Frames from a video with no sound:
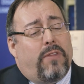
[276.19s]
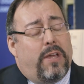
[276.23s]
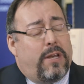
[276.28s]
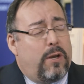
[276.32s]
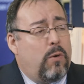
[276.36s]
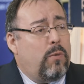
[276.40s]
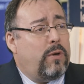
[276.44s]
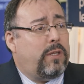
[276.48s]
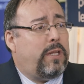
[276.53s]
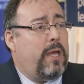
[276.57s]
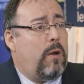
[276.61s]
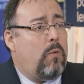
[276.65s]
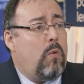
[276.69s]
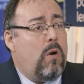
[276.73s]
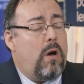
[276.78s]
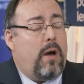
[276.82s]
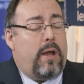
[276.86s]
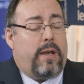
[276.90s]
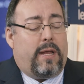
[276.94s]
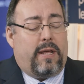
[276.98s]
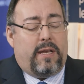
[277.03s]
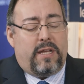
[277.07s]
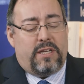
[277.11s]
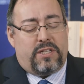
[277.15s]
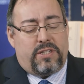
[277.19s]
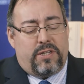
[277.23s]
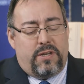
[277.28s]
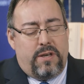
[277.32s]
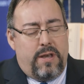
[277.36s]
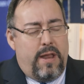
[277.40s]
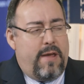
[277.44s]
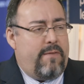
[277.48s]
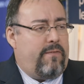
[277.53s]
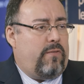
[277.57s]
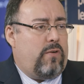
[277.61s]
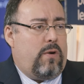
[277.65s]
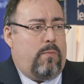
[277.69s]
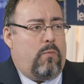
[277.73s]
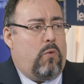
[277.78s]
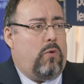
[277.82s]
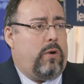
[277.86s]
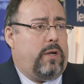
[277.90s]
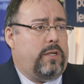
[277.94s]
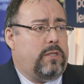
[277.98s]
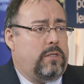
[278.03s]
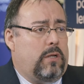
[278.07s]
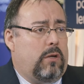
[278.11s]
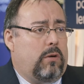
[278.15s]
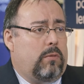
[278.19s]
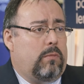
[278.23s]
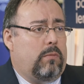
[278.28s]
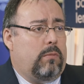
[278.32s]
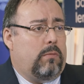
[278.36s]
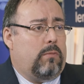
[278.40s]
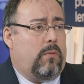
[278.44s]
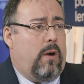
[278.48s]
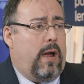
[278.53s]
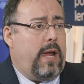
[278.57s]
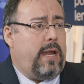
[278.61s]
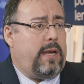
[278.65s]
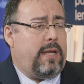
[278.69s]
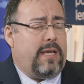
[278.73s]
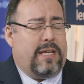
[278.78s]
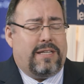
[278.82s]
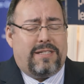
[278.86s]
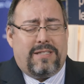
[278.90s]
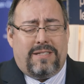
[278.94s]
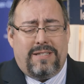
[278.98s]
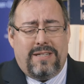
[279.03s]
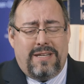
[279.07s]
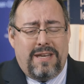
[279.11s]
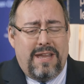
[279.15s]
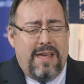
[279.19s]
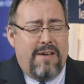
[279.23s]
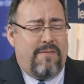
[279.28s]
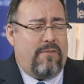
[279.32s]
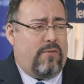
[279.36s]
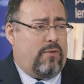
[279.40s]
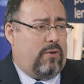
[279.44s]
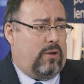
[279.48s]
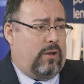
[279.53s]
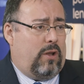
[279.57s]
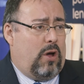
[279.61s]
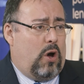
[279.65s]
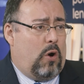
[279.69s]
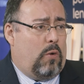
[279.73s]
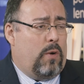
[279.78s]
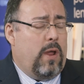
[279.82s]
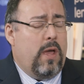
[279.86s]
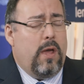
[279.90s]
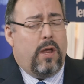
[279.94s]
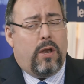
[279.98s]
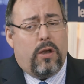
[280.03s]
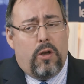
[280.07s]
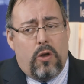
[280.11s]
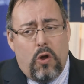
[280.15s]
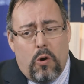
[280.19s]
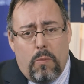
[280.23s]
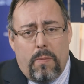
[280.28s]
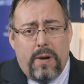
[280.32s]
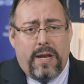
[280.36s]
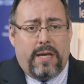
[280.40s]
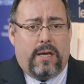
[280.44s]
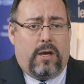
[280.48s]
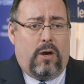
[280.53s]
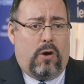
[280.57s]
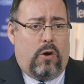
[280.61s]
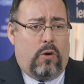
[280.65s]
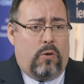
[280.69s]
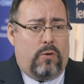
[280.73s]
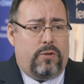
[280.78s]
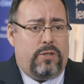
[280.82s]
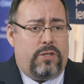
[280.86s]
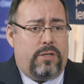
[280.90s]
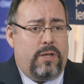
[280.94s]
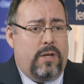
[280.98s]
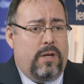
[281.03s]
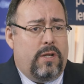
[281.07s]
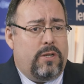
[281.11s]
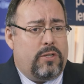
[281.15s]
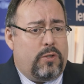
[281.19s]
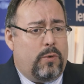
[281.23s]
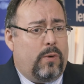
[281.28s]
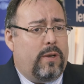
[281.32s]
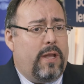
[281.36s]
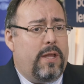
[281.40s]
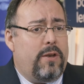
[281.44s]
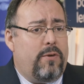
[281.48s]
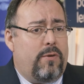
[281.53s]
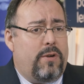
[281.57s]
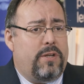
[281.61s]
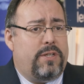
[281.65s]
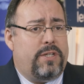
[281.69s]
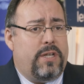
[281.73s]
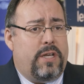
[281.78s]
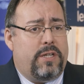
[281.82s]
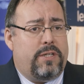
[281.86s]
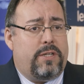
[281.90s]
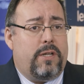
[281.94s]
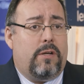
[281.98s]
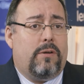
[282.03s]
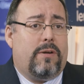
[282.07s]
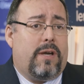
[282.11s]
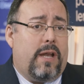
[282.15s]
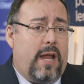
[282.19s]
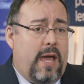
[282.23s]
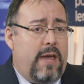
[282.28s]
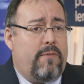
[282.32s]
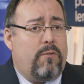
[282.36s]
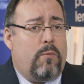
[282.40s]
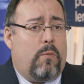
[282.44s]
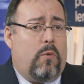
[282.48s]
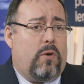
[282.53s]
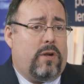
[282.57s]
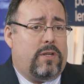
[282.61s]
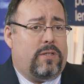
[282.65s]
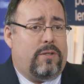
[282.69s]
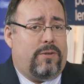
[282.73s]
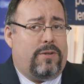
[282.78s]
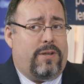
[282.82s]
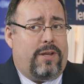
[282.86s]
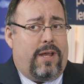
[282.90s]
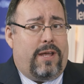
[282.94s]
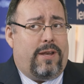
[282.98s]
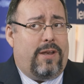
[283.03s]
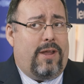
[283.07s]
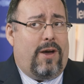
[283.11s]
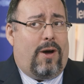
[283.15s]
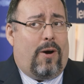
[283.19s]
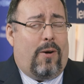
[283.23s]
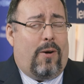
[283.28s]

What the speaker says: They know what they want, and it's never a mortgage loan, right? It's never a loan. Nobody goes to a lender and says, can I have a mortgage loan today? No.